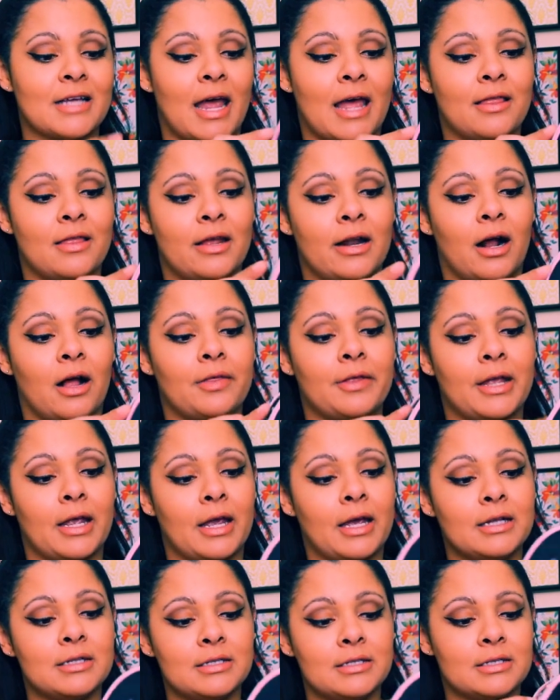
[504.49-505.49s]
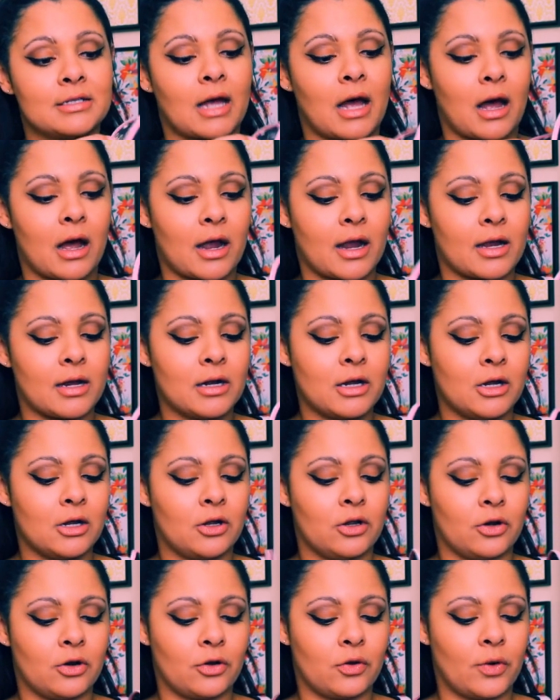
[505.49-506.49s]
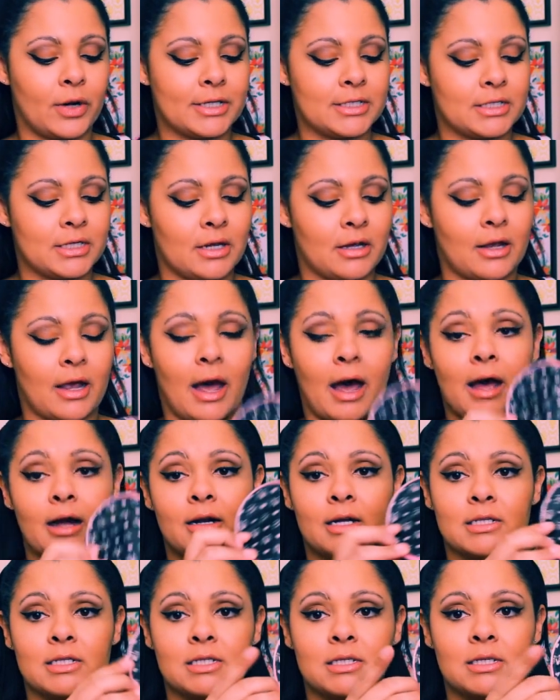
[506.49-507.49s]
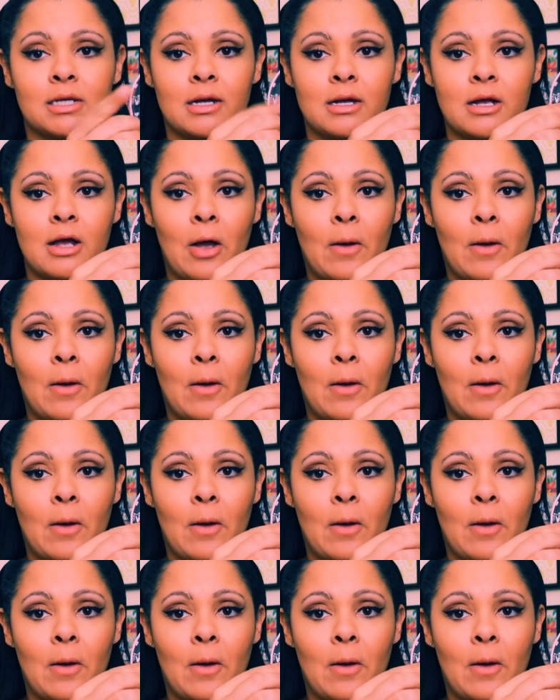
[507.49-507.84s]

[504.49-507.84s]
And then on the inside, you're going to get, it's